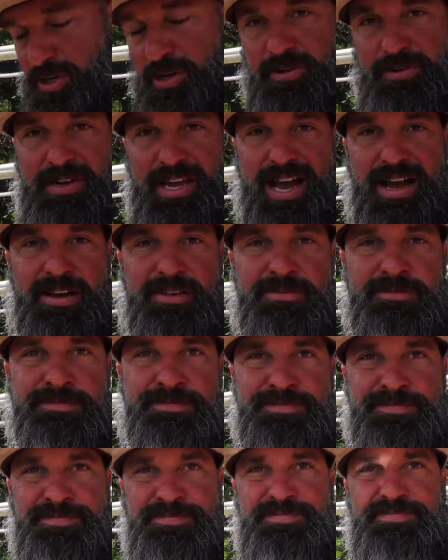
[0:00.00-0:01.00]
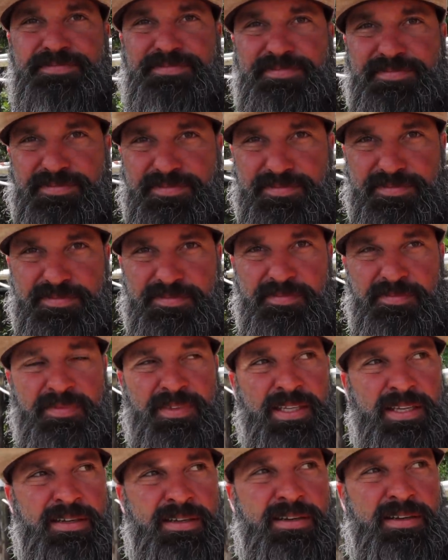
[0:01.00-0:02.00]
go down,
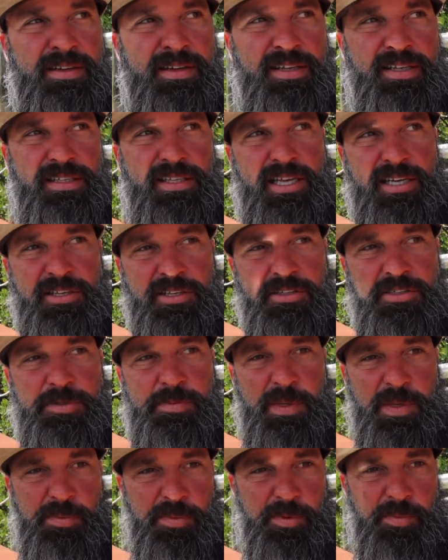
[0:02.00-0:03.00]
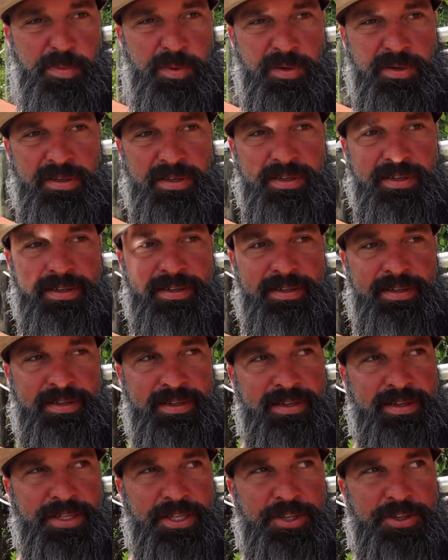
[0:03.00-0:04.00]
a lot of those people put
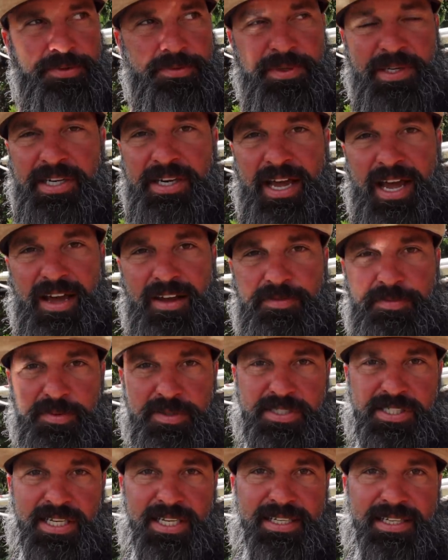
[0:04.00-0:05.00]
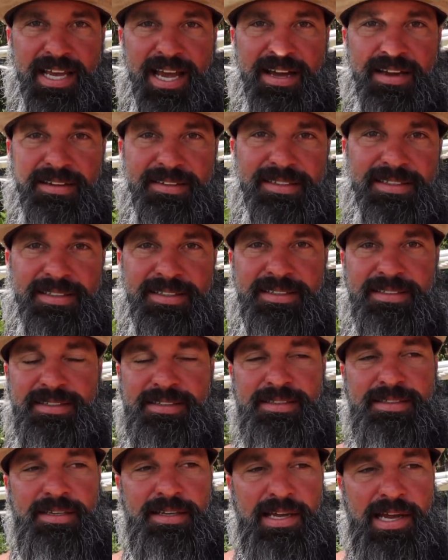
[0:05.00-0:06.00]
3.5% down.
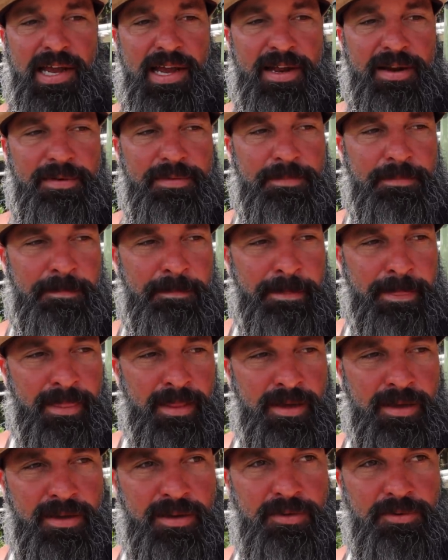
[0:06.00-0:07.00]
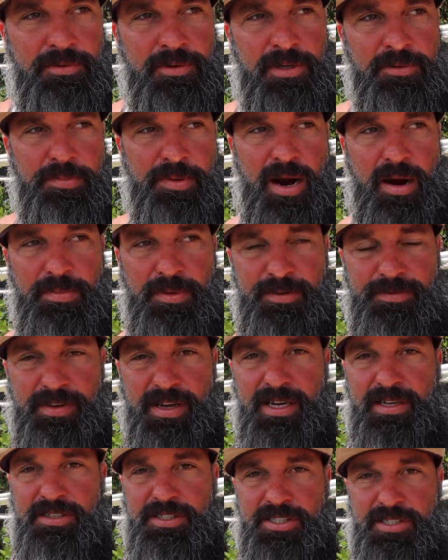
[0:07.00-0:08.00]
And when property
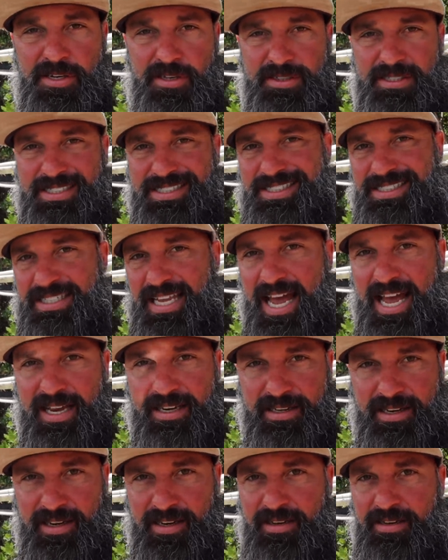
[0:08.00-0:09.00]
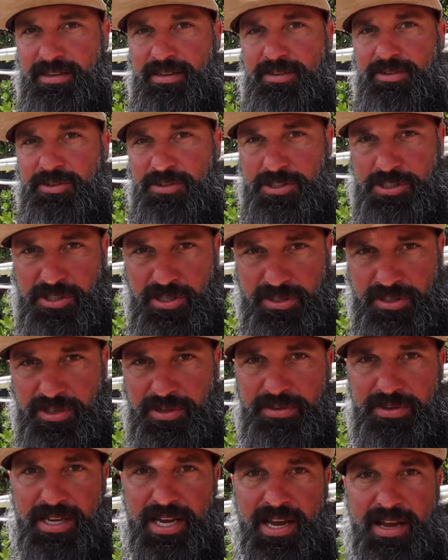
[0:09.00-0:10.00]
values start to stagnate or start to
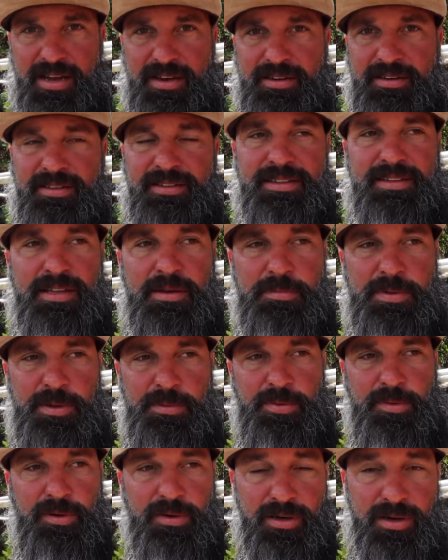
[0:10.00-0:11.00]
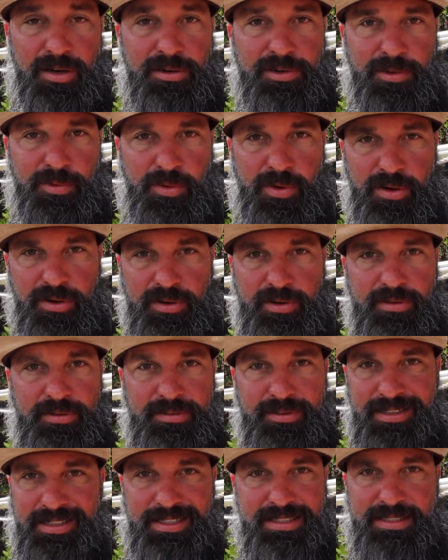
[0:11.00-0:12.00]
go down, then people are underwater.
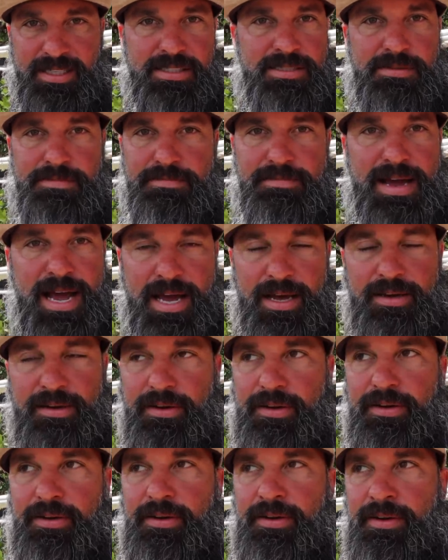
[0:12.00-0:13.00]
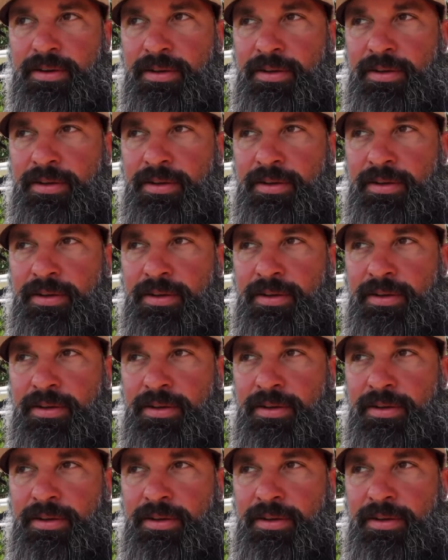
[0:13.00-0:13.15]
And it doesn't matter